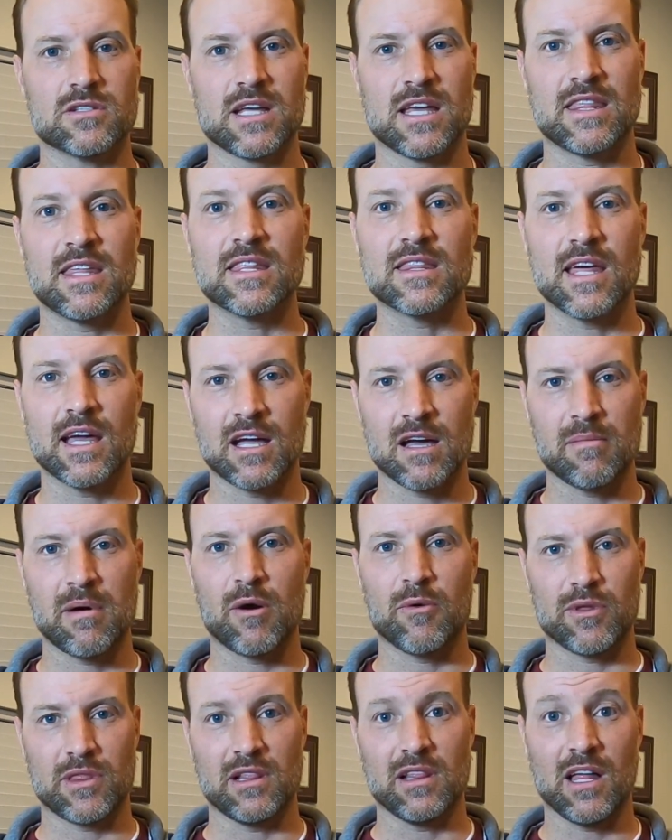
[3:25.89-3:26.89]
I think they come
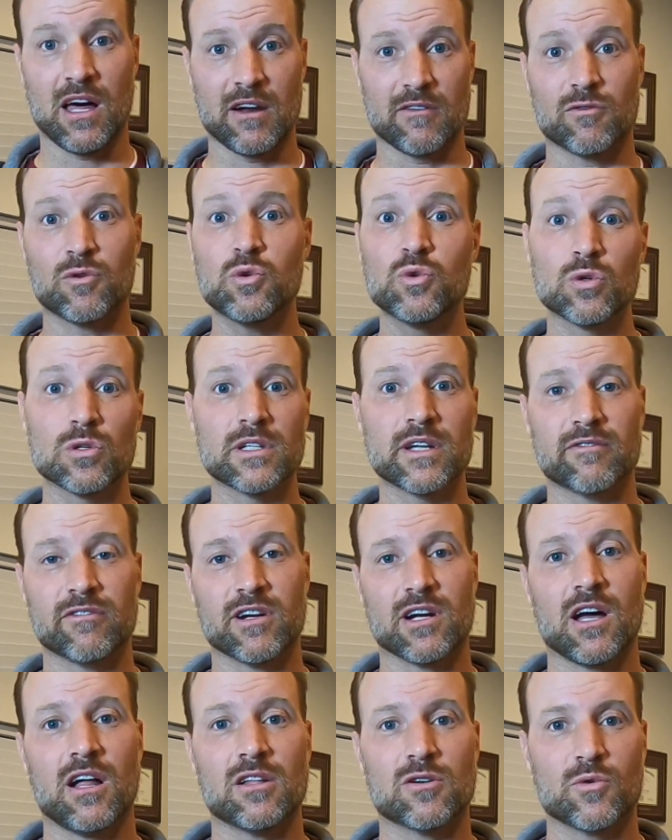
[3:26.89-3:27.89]
out with a lot of cool
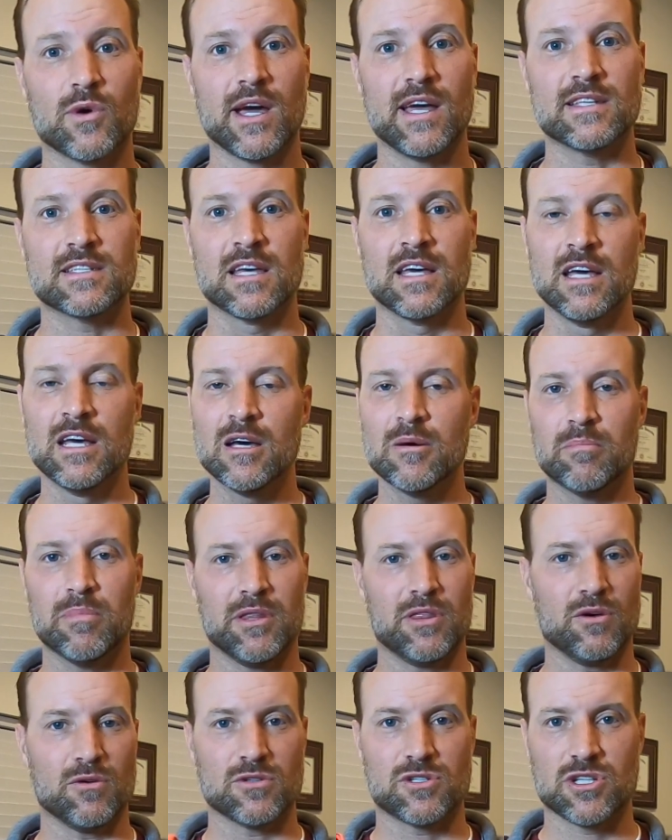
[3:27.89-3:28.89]
different colorways, but
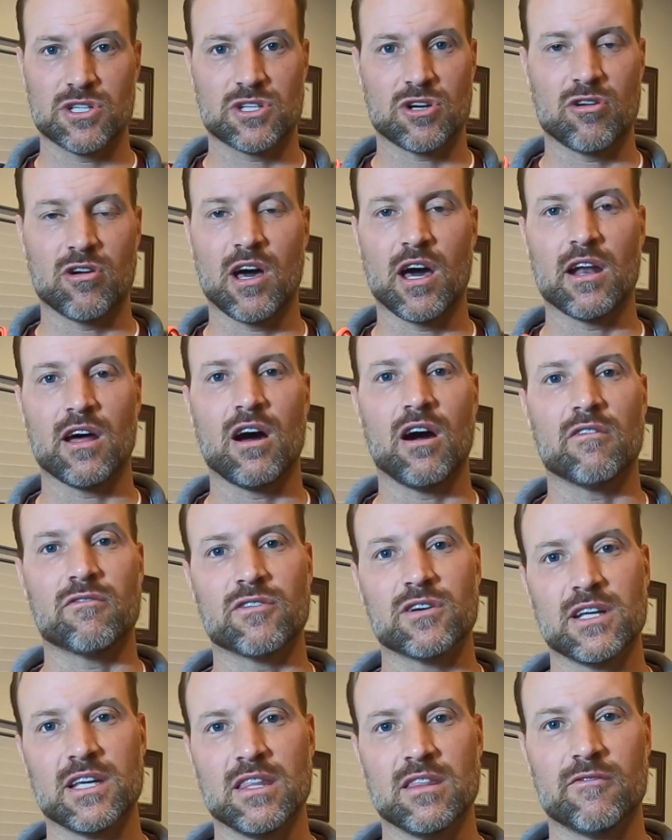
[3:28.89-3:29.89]
those just are not
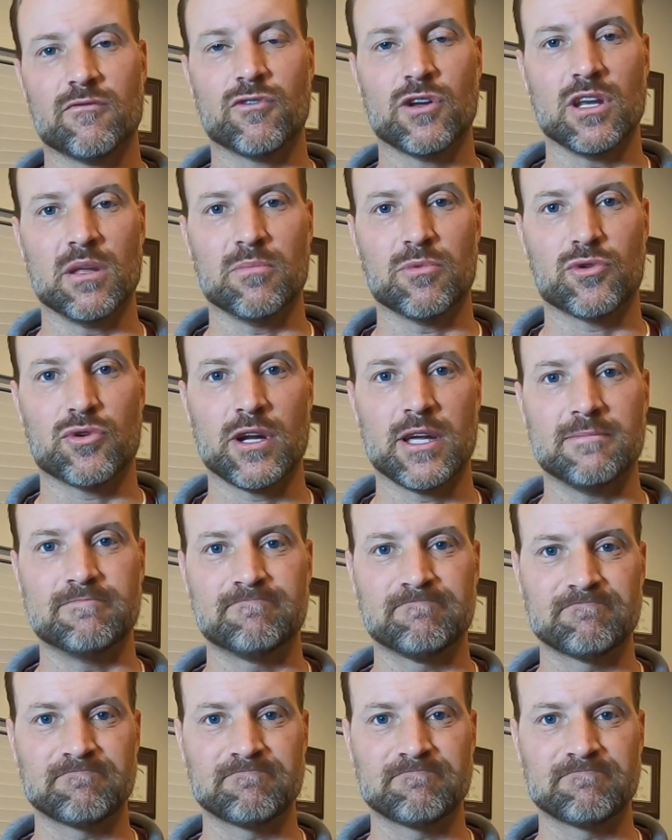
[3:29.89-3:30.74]
offered in the Freedom 3.